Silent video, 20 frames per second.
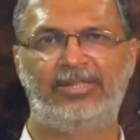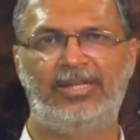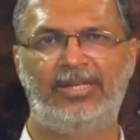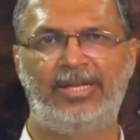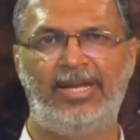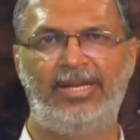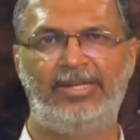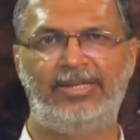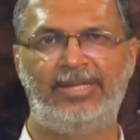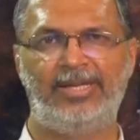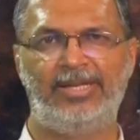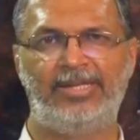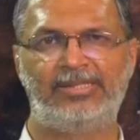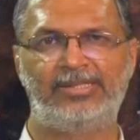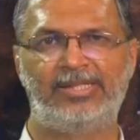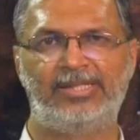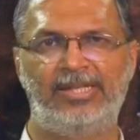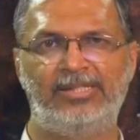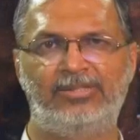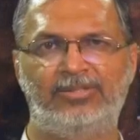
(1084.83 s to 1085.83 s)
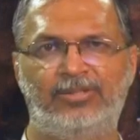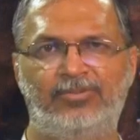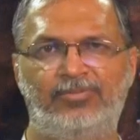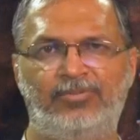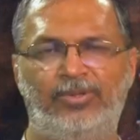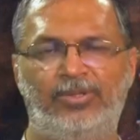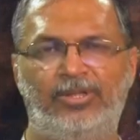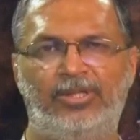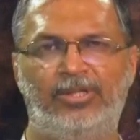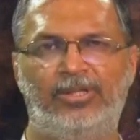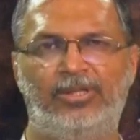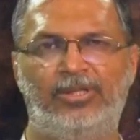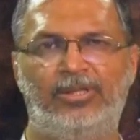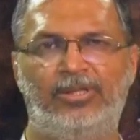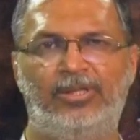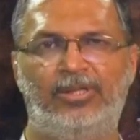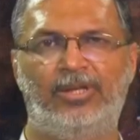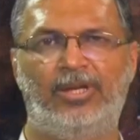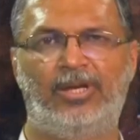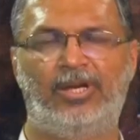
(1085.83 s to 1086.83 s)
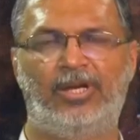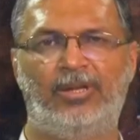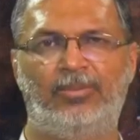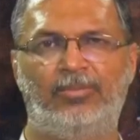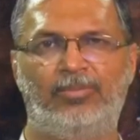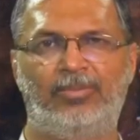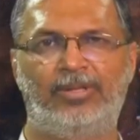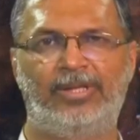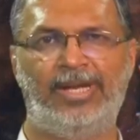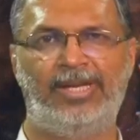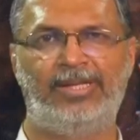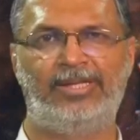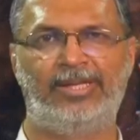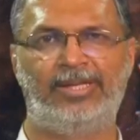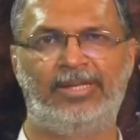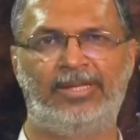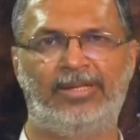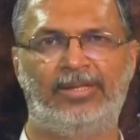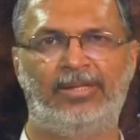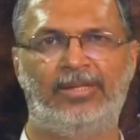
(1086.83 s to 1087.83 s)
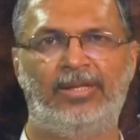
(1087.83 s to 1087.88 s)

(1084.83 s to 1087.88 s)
the entire size of your grating.